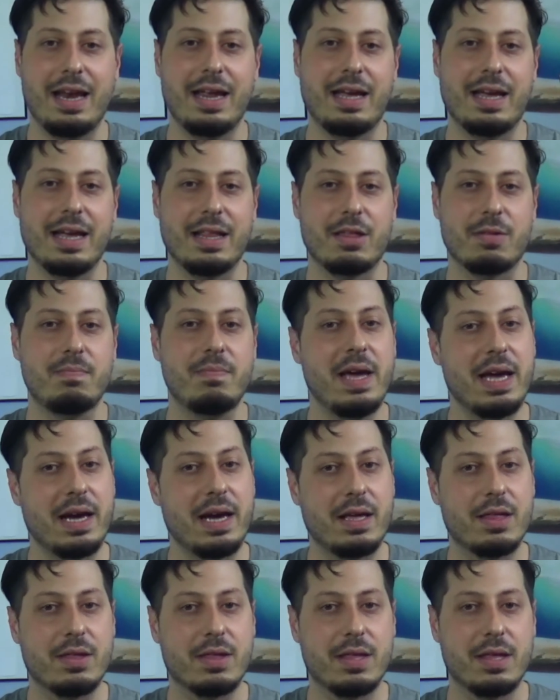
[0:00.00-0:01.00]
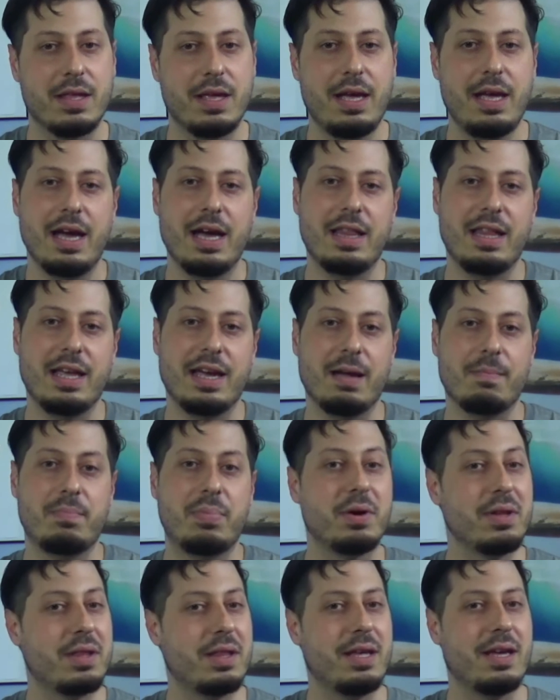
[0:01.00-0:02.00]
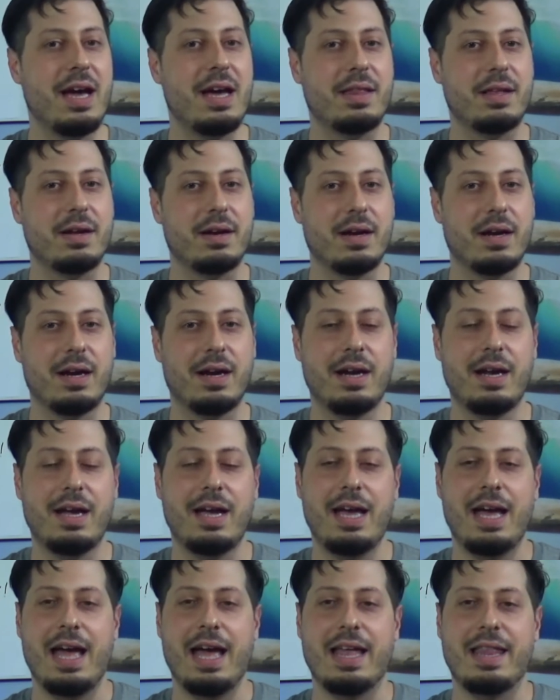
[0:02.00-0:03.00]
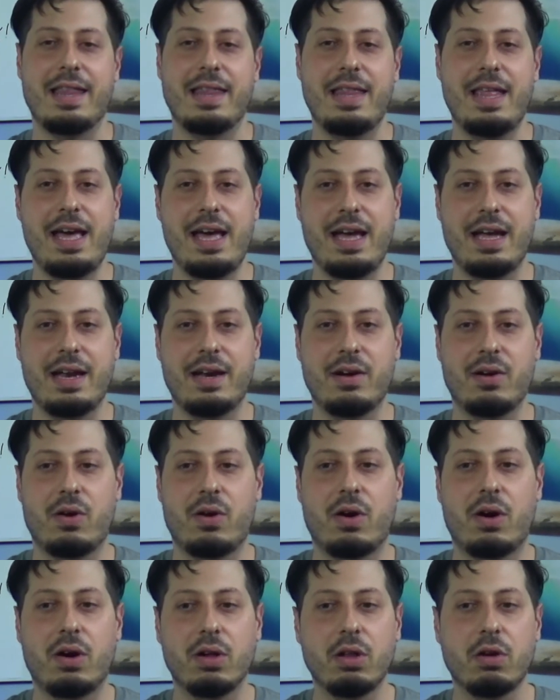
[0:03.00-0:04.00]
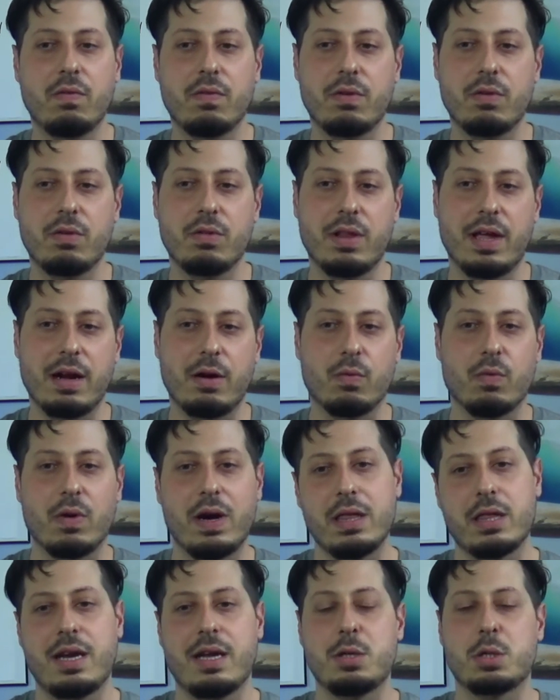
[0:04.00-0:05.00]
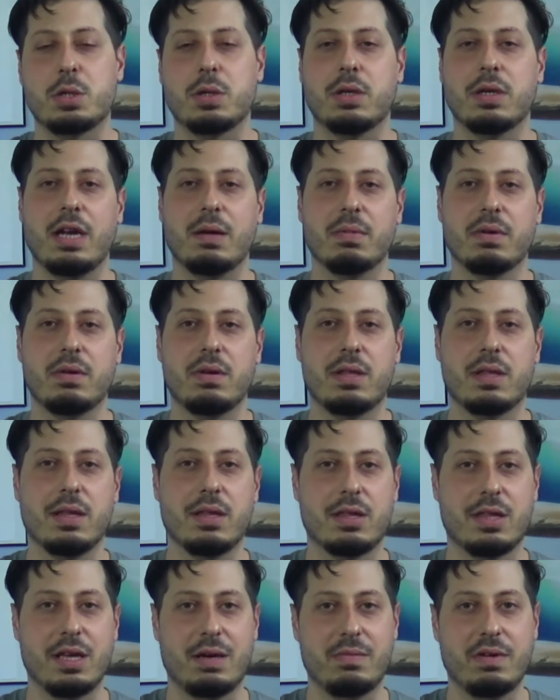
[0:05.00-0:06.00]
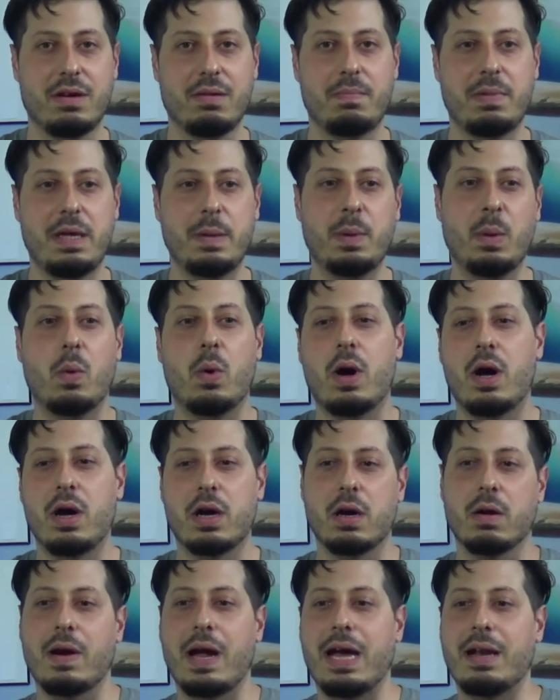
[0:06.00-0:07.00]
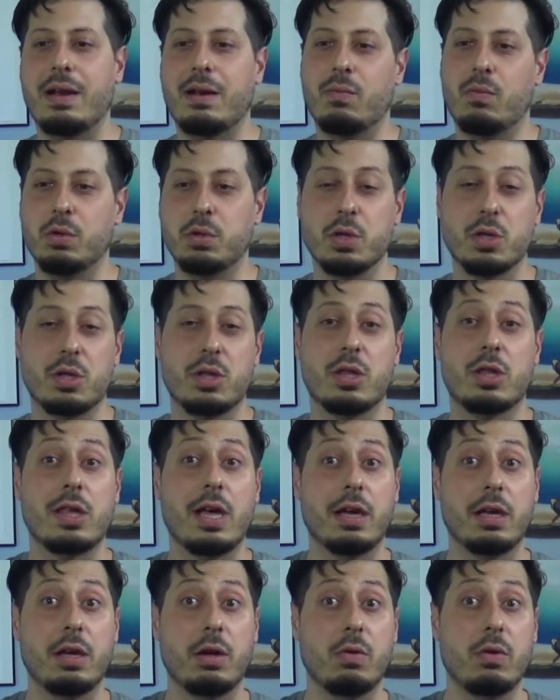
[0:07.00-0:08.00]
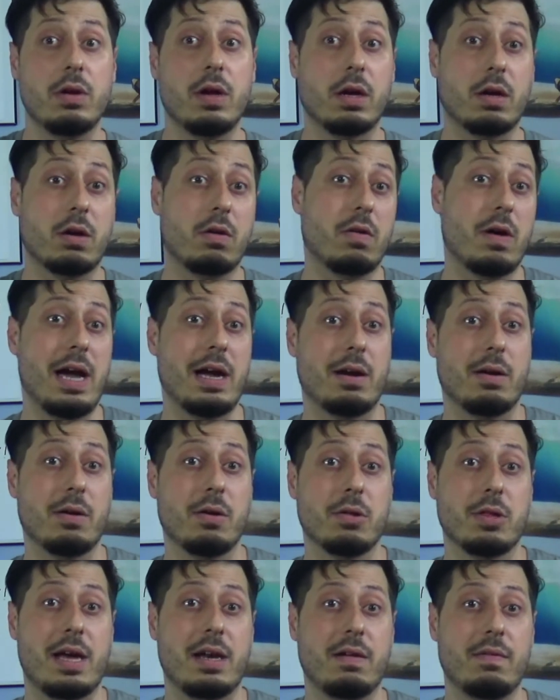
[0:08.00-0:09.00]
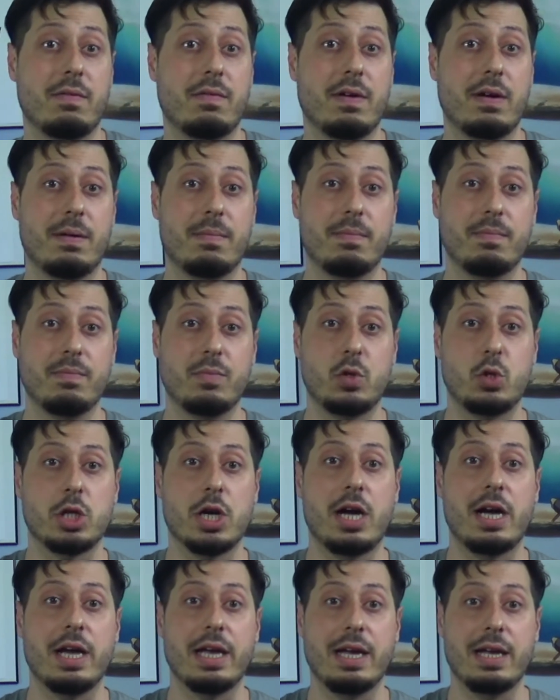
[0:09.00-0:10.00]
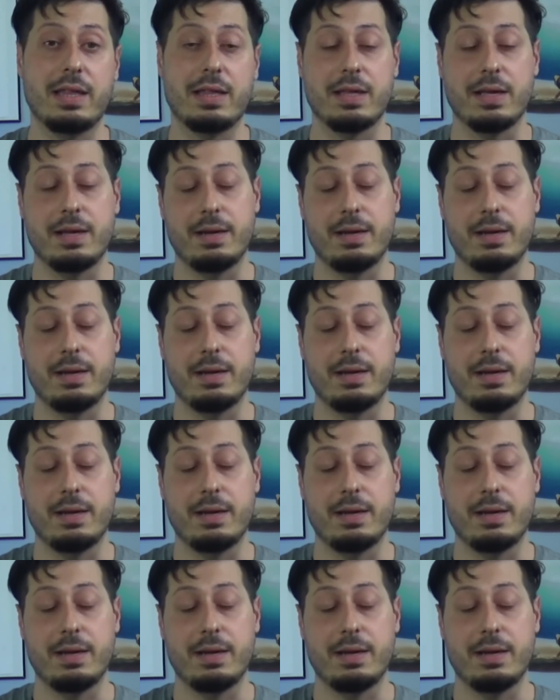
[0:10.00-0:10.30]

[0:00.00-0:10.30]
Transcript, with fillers: it gets mixed and they get put together. And then all over like residential neighborhoods in the summer, people walk around and will just sell you nutcrackers out of giant